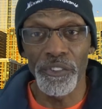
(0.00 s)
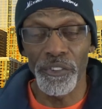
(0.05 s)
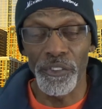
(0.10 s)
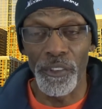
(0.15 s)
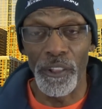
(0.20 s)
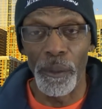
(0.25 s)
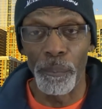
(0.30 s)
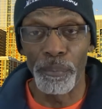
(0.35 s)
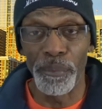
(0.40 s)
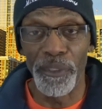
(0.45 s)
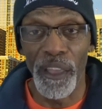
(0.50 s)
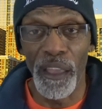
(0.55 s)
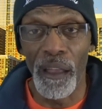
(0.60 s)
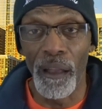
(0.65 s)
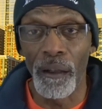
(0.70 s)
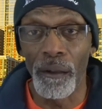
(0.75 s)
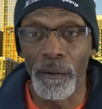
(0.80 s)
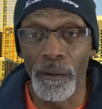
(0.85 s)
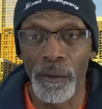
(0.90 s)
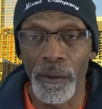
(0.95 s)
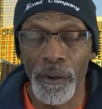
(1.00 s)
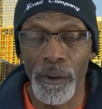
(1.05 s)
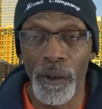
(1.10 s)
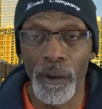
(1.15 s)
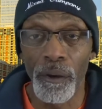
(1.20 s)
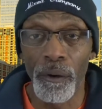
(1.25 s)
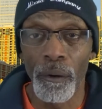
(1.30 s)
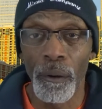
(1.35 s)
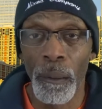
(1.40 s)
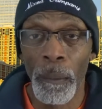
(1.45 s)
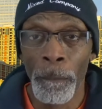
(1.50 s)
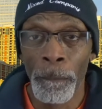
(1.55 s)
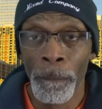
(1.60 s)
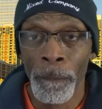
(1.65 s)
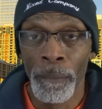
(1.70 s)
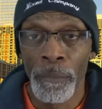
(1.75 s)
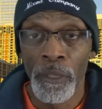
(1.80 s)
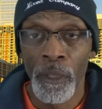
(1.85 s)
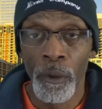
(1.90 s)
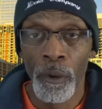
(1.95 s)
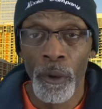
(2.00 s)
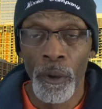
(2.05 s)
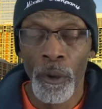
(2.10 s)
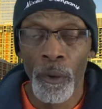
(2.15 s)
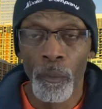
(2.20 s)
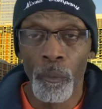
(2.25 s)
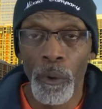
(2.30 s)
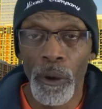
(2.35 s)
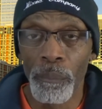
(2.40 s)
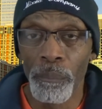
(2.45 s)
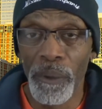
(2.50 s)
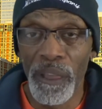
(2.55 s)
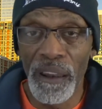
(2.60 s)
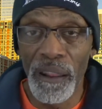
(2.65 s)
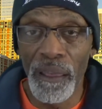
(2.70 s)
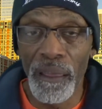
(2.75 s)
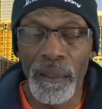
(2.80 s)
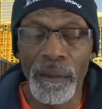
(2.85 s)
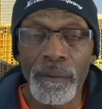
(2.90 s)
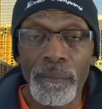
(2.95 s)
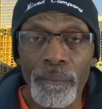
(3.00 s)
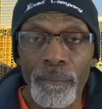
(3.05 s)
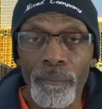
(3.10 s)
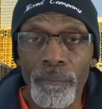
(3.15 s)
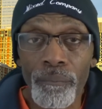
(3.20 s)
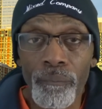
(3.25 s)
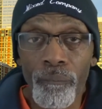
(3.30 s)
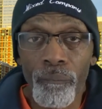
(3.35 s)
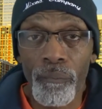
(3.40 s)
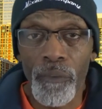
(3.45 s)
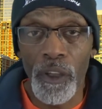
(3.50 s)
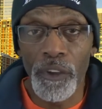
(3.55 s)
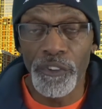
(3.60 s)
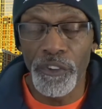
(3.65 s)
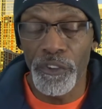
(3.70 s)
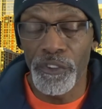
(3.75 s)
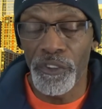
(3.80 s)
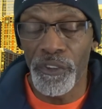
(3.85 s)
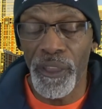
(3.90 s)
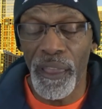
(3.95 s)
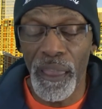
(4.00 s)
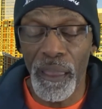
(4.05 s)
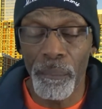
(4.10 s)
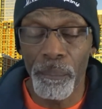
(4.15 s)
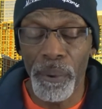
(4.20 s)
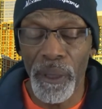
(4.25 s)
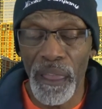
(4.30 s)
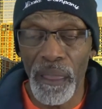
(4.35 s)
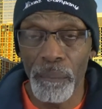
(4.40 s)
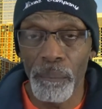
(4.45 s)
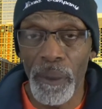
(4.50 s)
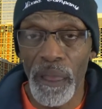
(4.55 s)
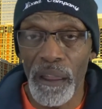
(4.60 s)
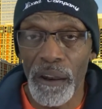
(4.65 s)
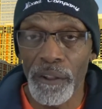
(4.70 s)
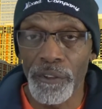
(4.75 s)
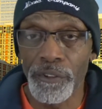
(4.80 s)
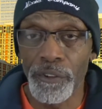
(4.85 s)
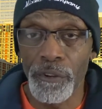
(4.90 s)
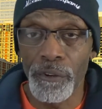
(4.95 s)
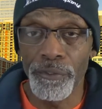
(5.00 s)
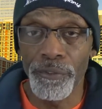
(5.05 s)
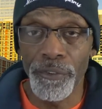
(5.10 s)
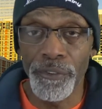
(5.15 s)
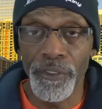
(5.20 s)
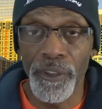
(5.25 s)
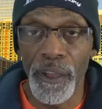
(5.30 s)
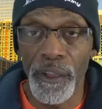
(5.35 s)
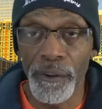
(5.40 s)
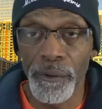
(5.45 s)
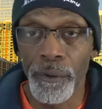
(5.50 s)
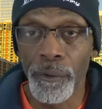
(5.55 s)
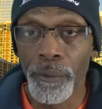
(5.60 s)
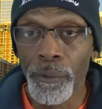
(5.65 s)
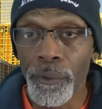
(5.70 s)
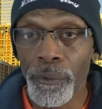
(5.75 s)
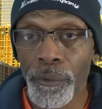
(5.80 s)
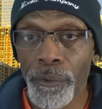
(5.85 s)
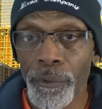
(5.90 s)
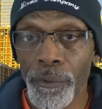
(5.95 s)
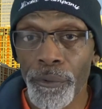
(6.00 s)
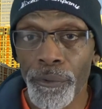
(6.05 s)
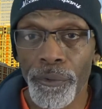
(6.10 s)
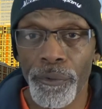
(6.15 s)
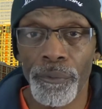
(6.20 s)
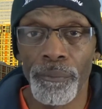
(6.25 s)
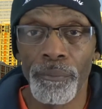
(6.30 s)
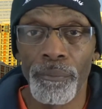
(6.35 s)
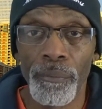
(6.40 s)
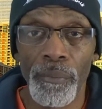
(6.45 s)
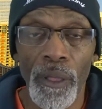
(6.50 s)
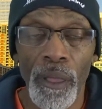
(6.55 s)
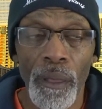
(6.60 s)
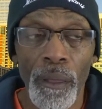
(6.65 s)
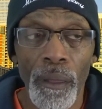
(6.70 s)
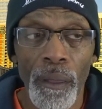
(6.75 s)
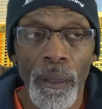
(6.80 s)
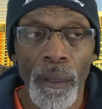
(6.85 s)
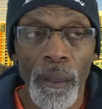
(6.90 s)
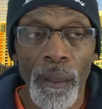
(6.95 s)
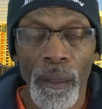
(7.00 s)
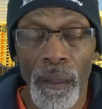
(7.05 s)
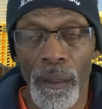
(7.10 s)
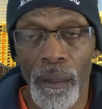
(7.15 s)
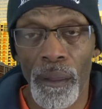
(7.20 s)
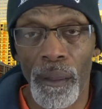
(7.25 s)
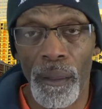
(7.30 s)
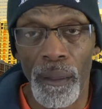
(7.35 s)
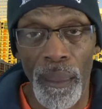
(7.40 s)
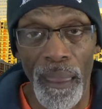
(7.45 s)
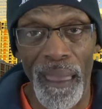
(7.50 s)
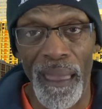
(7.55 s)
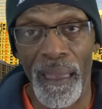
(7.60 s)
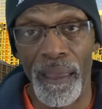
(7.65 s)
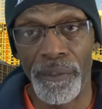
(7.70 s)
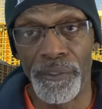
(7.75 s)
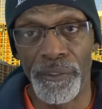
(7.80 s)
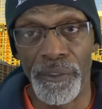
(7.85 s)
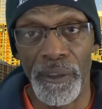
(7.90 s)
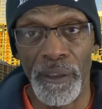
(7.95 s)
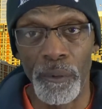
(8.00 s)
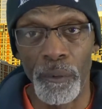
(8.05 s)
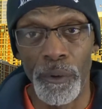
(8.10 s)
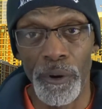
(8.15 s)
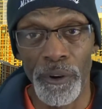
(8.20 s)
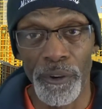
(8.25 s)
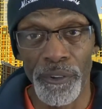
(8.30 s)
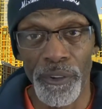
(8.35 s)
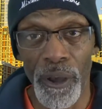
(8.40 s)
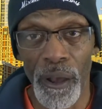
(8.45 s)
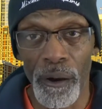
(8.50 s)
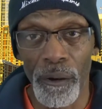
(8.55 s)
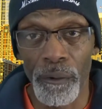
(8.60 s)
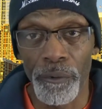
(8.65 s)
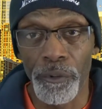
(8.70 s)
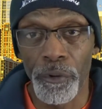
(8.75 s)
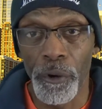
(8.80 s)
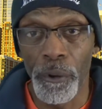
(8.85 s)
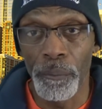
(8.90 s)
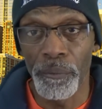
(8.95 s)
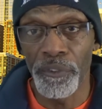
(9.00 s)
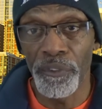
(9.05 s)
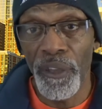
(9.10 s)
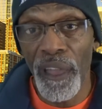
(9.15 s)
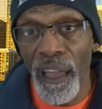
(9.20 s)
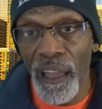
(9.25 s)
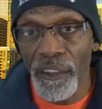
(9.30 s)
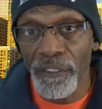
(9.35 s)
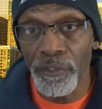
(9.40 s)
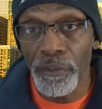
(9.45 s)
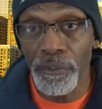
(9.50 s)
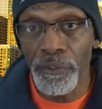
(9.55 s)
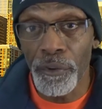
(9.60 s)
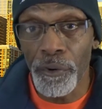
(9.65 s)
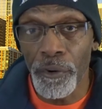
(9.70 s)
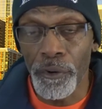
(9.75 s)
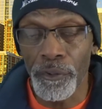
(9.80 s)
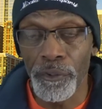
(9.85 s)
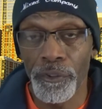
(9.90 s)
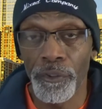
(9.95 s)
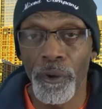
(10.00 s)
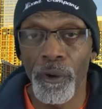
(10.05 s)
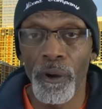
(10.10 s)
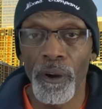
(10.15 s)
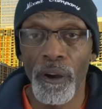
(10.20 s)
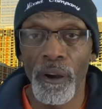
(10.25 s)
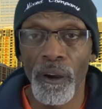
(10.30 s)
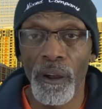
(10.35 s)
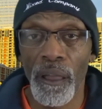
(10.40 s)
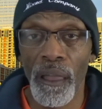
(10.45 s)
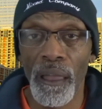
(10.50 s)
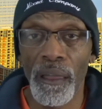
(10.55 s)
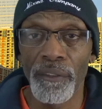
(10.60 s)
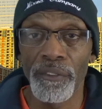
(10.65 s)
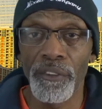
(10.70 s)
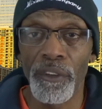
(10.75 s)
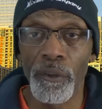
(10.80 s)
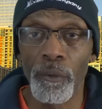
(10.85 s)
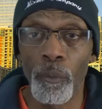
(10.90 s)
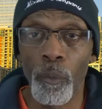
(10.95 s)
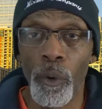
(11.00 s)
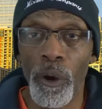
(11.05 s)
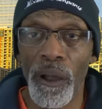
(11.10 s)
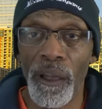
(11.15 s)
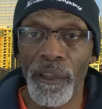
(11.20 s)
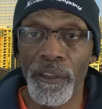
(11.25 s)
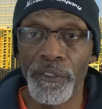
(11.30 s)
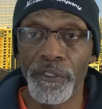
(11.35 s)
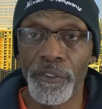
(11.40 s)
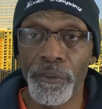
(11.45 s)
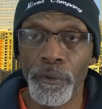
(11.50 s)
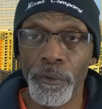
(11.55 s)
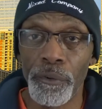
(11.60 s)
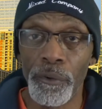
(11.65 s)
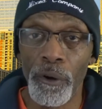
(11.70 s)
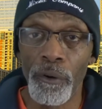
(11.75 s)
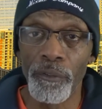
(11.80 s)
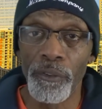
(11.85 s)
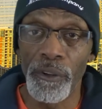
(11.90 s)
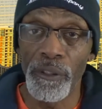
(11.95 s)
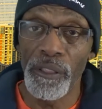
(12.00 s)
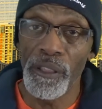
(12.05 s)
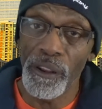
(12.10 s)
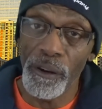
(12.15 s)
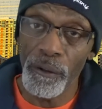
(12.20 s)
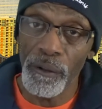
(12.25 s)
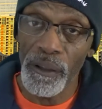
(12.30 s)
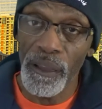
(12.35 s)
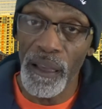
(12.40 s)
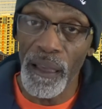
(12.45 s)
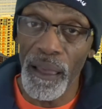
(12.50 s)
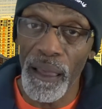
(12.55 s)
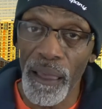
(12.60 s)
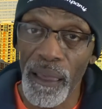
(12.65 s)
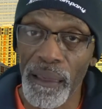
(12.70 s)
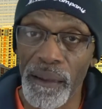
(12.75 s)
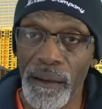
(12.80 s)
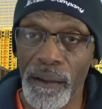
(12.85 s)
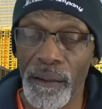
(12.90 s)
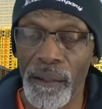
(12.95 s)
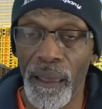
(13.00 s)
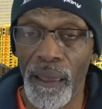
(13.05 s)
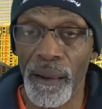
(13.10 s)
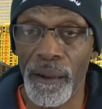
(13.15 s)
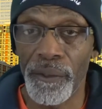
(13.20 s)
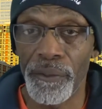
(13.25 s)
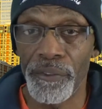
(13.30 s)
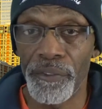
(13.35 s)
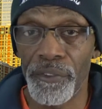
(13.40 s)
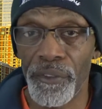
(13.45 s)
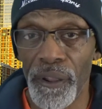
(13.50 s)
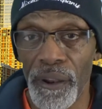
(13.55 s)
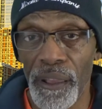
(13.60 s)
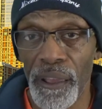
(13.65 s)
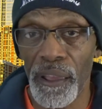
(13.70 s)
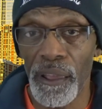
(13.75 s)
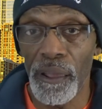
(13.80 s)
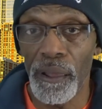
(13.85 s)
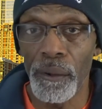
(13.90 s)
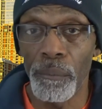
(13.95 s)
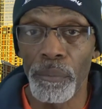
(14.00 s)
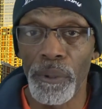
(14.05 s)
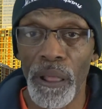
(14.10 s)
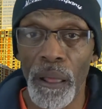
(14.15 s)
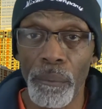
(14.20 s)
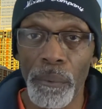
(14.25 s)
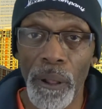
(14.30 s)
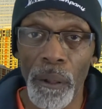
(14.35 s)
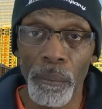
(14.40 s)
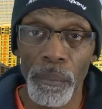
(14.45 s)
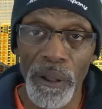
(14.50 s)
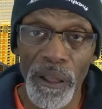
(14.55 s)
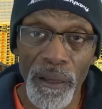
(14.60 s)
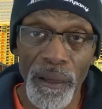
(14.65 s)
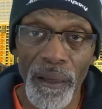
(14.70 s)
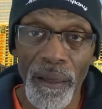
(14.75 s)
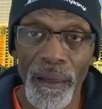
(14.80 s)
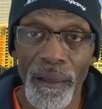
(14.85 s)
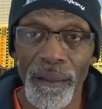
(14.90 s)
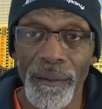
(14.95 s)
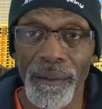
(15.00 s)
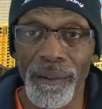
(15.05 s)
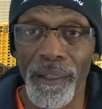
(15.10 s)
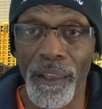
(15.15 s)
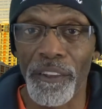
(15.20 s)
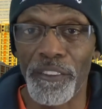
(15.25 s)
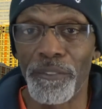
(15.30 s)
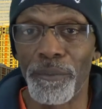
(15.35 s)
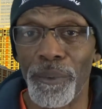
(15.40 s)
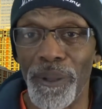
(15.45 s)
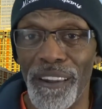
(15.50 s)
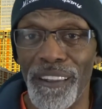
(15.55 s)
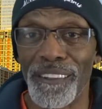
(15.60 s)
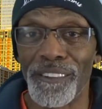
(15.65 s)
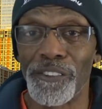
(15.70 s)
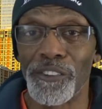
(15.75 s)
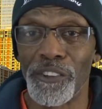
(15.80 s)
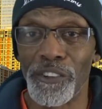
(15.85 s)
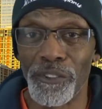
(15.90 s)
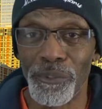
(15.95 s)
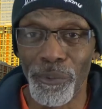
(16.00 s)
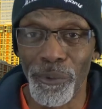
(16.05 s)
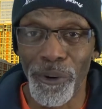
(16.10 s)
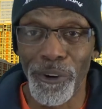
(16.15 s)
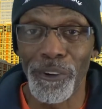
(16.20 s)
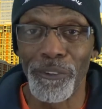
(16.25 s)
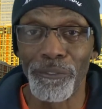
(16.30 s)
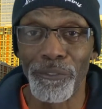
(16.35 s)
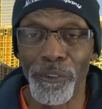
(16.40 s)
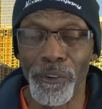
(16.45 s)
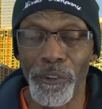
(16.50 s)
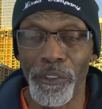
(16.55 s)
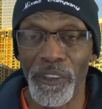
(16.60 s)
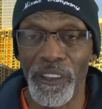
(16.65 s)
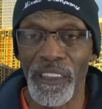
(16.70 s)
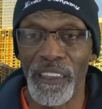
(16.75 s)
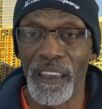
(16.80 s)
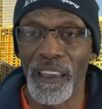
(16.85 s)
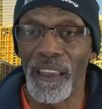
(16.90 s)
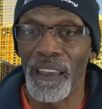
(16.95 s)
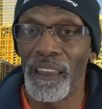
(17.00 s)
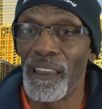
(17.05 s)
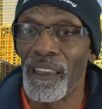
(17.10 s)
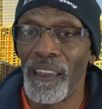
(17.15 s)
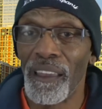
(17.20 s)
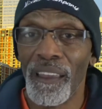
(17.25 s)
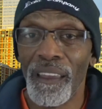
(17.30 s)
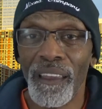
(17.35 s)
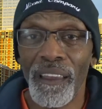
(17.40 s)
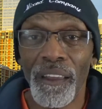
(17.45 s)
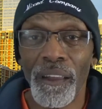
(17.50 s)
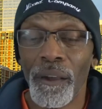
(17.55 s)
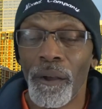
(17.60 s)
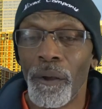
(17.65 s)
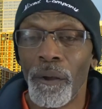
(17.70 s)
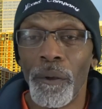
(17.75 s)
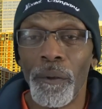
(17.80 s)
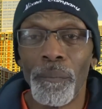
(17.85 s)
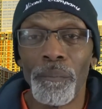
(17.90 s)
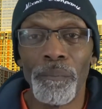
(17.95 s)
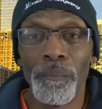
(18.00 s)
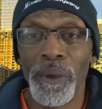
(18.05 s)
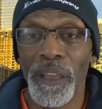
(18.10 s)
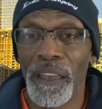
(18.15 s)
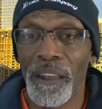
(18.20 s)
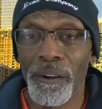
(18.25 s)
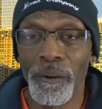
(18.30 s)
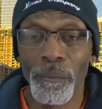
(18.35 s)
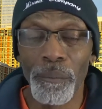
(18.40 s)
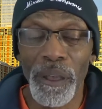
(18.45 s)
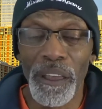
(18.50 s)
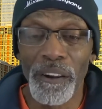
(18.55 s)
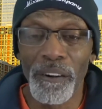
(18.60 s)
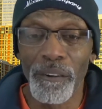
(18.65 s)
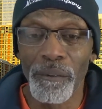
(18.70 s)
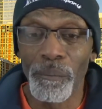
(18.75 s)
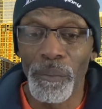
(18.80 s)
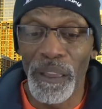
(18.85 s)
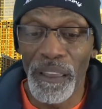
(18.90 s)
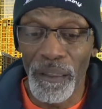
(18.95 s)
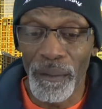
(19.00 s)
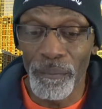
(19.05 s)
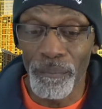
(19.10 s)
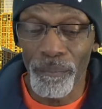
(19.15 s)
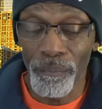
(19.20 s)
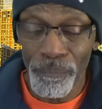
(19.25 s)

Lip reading: slipped out, you know. 1 minute, she's a campaign manager for Ted Cruz, asking where Donald Trump's tax returns are, asking why he screwed over the little guy in Atlantic City, blah, blah, blah. The next minute, she's working for the guy. Man, oh man, oh man.